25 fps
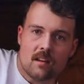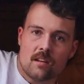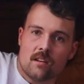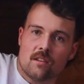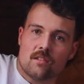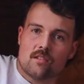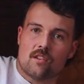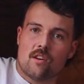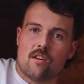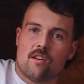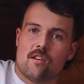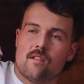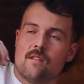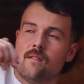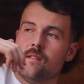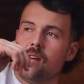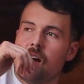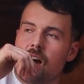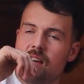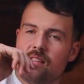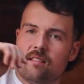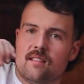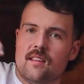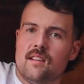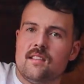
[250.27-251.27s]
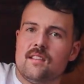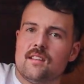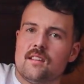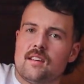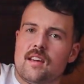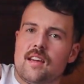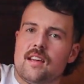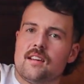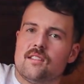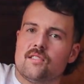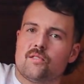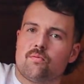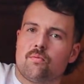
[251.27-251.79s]
So I think the
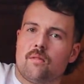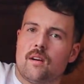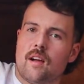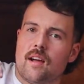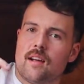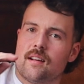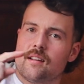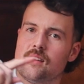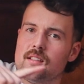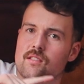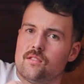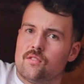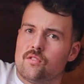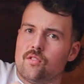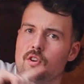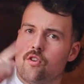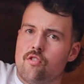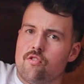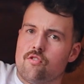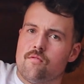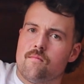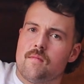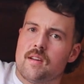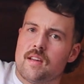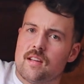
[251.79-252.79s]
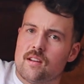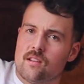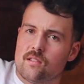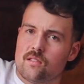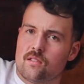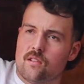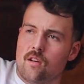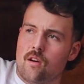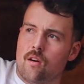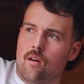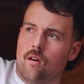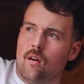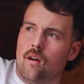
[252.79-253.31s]
King swag is 2 meters
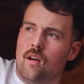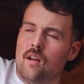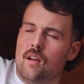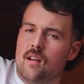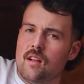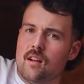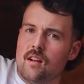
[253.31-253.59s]
long